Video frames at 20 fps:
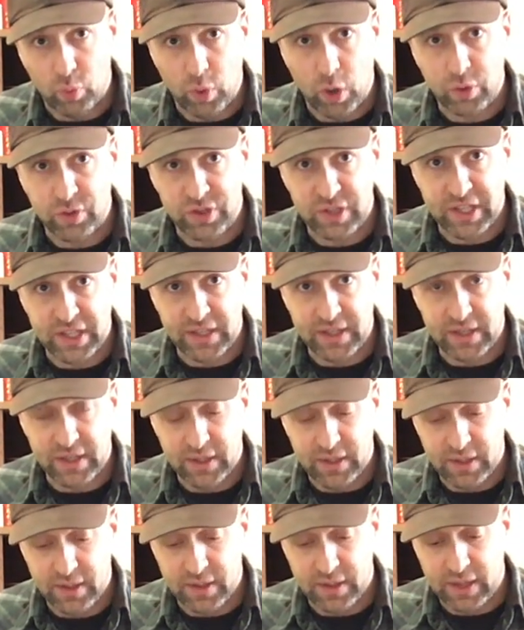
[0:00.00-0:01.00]
Roasted,
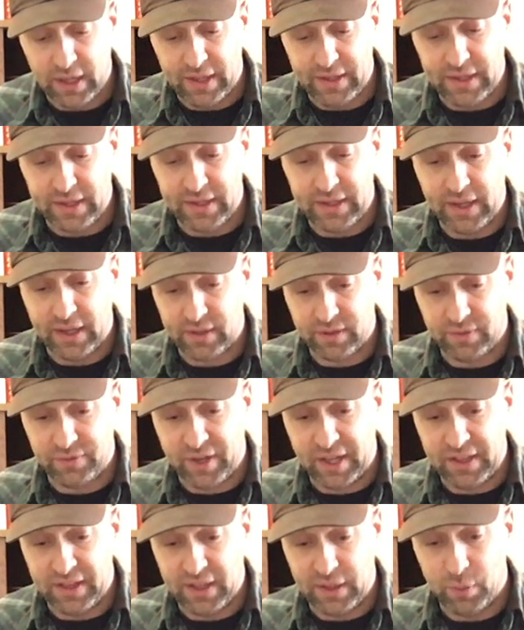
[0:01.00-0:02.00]
and then next
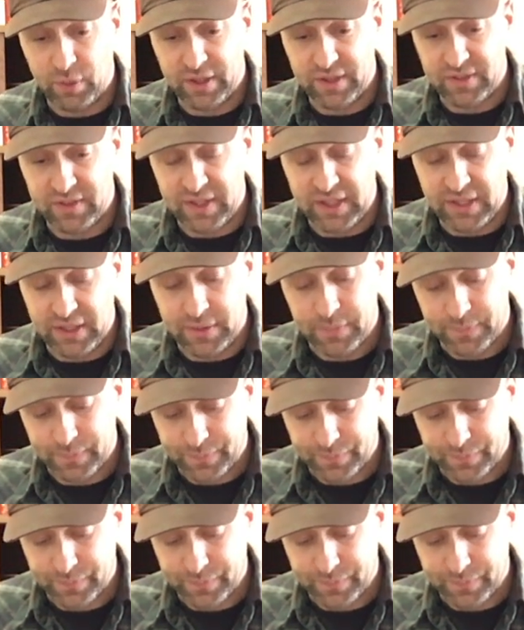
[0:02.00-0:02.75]
finally was the